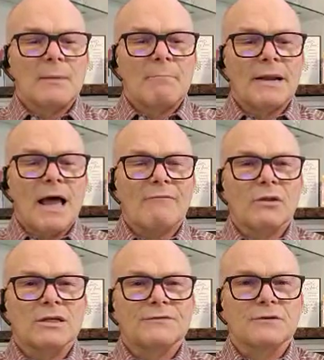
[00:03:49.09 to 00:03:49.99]
My
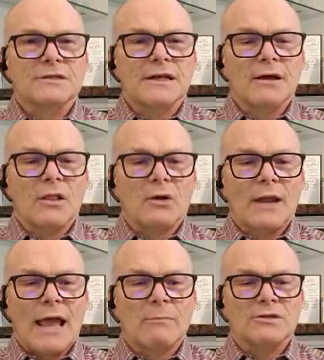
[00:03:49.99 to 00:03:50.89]
novel is for sale
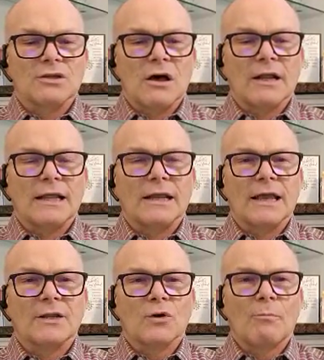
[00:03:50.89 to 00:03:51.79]
on Amazon in
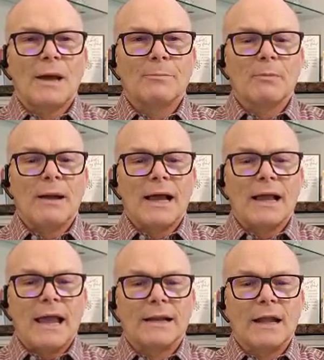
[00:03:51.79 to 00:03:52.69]
Kindle,
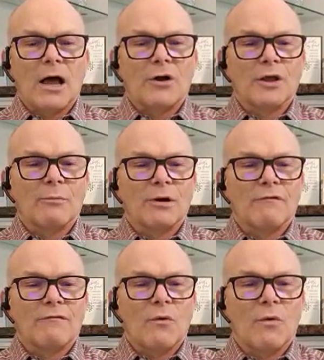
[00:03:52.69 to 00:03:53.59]
paperback, and
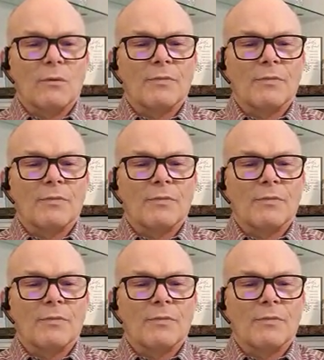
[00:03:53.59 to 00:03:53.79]
audiobook form.